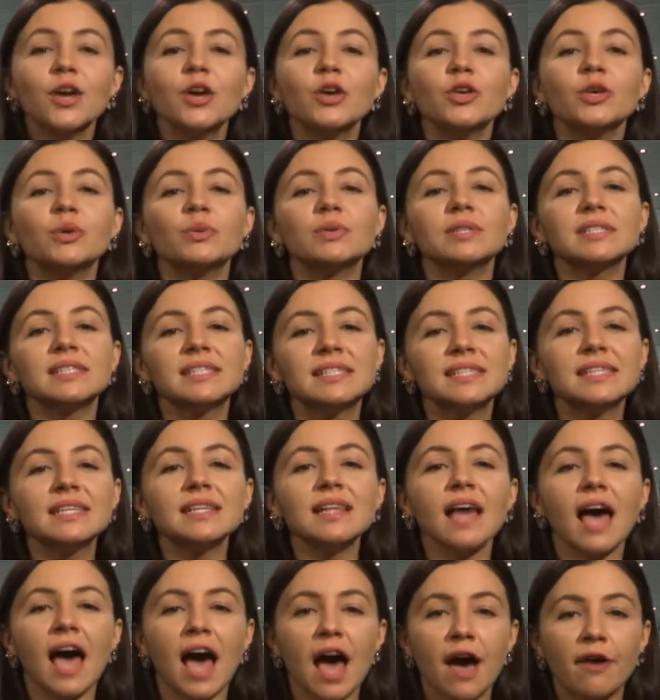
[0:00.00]
you will
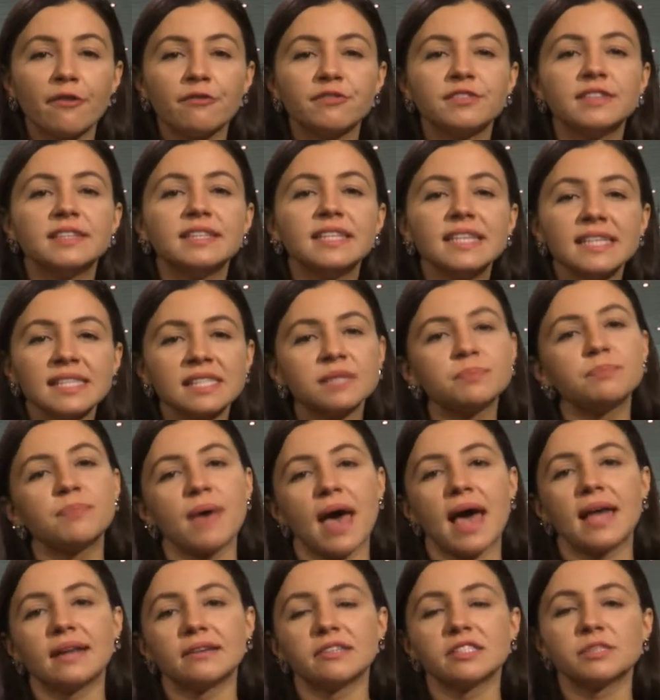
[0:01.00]
still have this
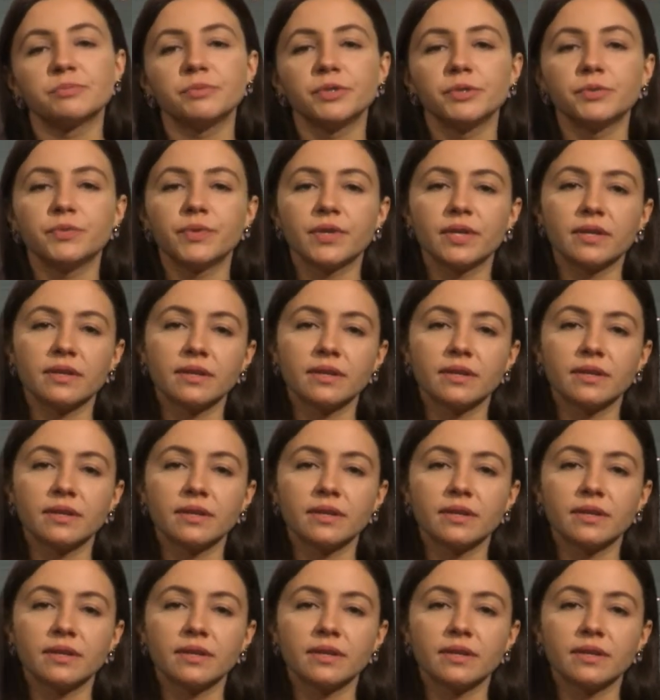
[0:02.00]
balance between